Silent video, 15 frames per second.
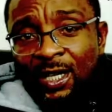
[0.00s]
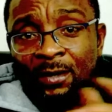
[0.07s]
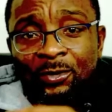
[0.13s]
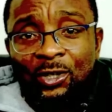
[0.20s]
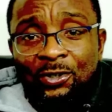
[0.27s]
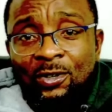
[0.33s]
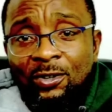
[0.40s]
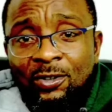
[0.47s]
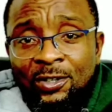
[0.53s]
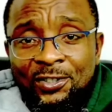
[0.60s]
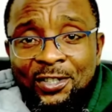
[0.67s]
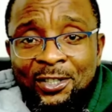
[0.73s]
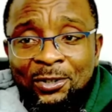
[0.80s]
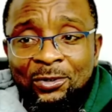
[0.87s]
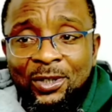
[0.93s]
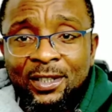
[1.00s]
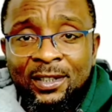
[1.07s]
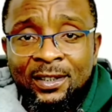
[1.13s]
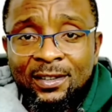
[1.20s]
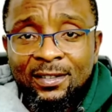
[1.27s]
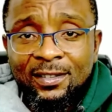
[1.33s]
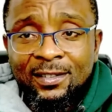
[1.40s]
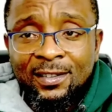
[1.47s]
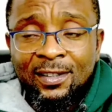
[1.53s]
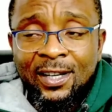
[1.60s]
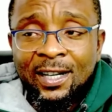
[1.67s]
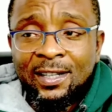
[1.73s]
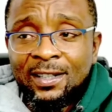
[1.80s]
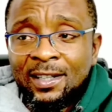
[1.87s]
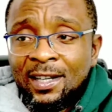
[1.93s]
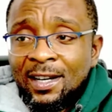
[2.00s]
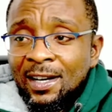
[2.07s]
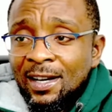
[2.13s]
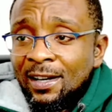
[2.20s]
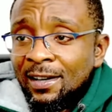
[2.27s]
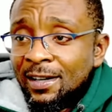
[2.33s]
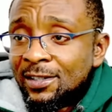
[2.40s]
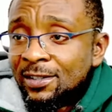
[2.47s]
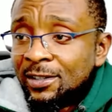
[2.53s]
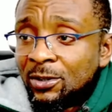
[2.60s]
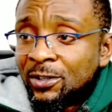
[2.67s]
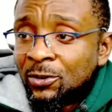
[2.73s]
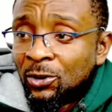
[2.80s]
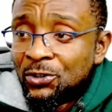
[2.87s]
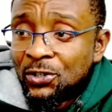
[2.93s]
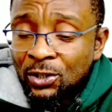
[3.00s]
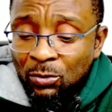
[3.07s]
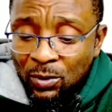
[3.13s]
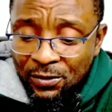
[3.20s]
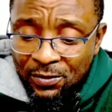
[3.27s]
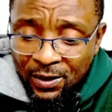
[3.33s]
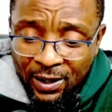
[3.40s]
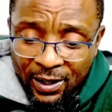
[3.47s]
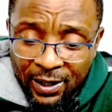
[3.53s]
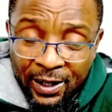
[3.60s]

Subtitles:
just going to continue reading, right? Let's continue with, the